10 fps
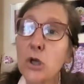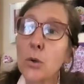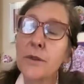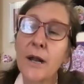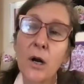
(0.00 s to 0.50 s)

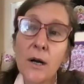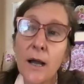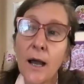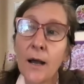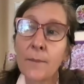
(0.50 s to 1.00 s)
so
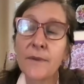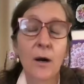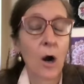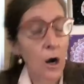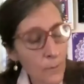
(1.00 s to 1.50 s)
there um,
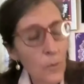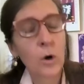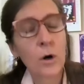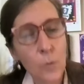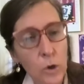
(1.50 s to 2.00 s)
there are
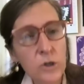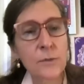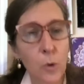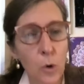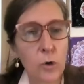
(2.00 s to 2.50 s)
more and more
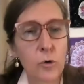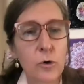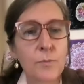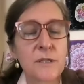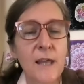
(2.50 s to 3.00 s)
support
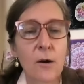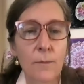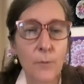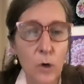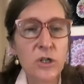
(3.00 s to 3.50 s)
groups that
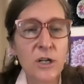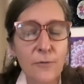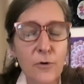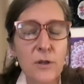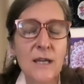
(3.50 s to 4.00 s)
are
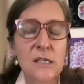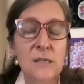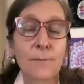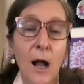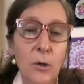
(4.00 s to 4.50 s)
emerging for
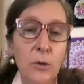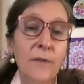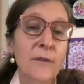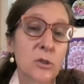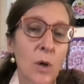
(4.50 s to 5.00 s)
this, modeled
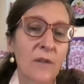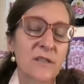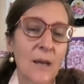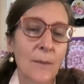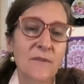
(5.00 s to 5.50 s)
on the twelve
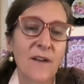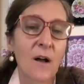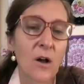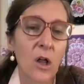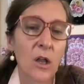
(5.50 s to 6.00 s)
steps of
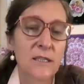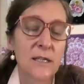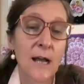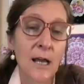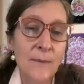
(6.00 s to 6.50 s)

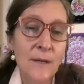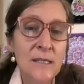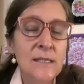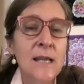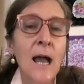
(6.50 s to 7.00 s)
Alcoholics
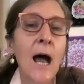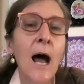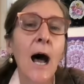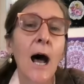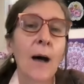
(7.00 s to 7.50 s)
Anonymous.
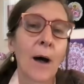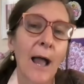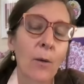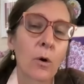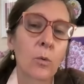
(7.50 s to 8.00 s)
Um,
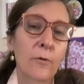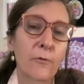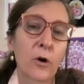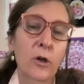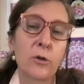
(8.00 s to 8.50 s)
I will
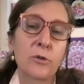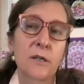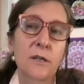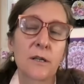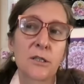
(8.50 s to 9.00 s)
refer you
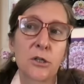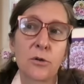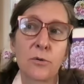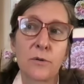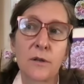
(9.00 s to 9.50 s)
to
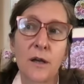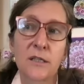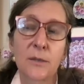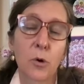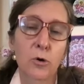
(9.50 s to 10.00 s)
to
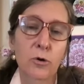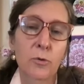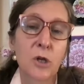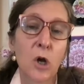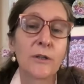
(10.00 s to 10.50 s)
support
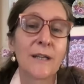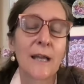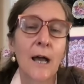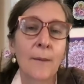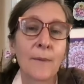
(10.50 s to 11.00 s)
groups called
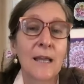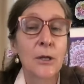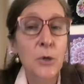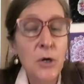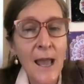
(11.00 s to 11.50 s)
um,
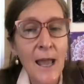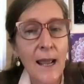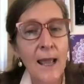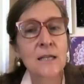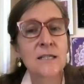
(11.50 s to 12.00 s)

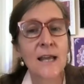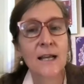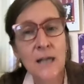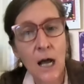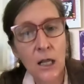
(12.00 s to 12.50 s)
Internet and
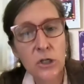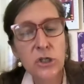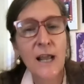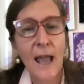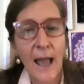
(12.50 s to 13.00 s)

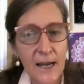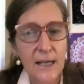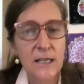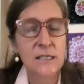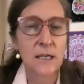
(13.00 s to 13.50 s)
Technology
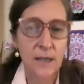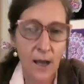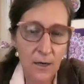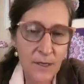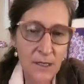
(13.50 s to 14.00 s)
Addicts
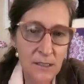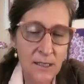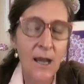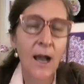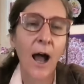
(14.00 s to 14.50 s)

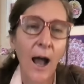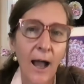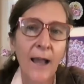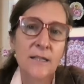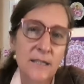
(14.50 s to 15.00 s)
Anonymous.
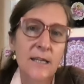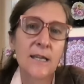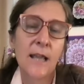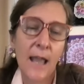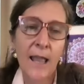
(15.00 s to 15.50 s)

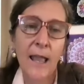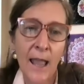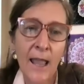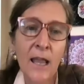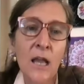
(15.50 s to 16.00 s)

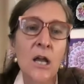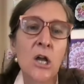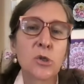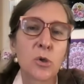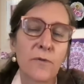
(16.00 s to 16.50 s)
ITAA.
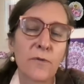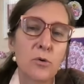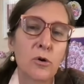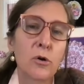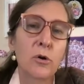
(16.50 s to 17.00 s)
So if
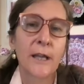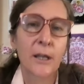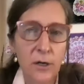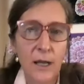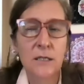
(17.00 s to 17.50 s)
you Google
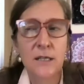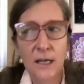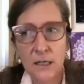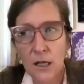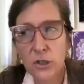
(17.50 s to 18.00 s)
Internet and
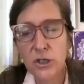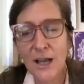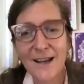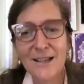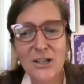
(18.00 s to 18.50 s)

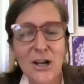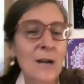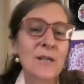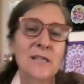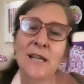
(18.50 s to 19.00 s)
Technology Addicts
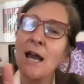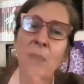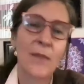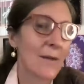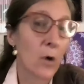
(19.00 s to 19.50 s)
Anonymous,
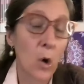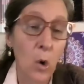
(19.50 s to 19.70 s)
they have